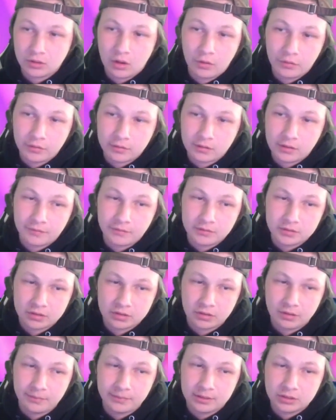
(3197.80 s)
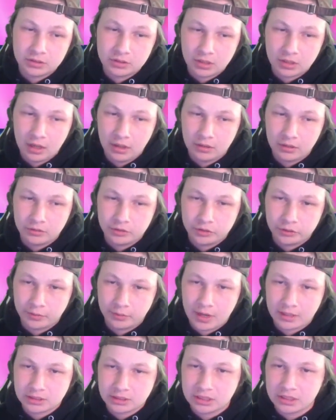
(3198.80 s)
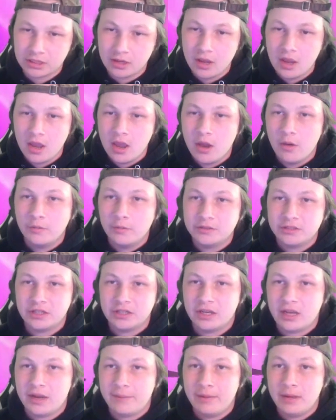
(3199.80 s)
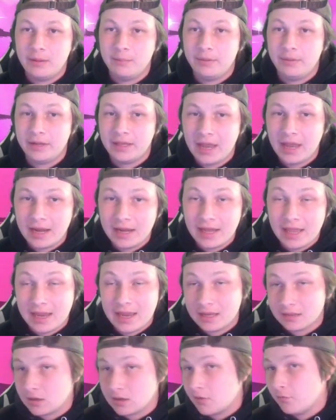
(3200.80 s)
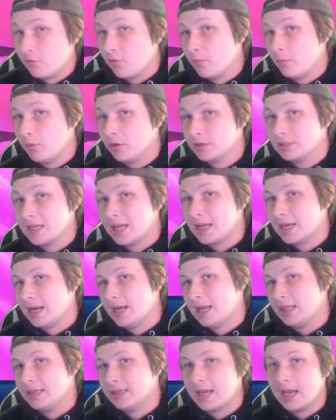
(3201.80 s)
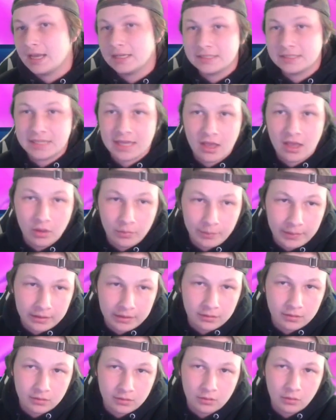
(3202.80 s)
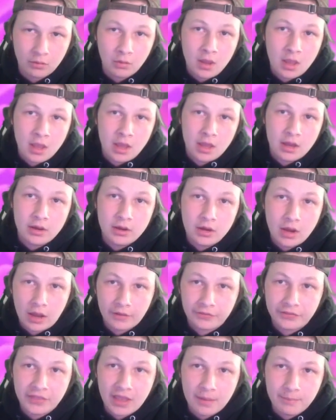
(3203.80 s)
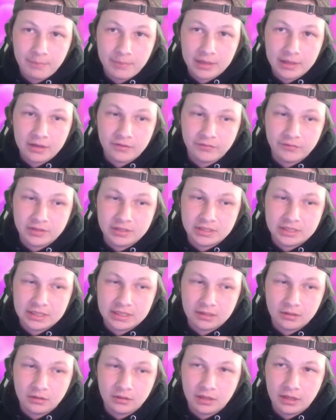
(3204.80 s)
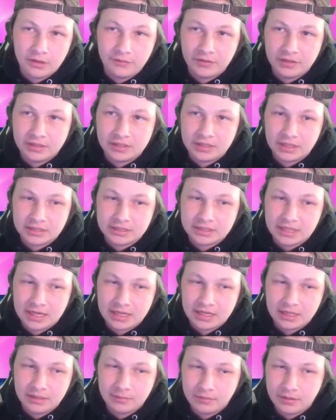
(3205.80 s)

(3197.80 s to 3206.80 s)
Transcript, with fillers: All that's left is going to be uh, Jirachi, which can come in. But again, it gets off one more attack and it dies to Helmet. So not that big of a deal if it does end up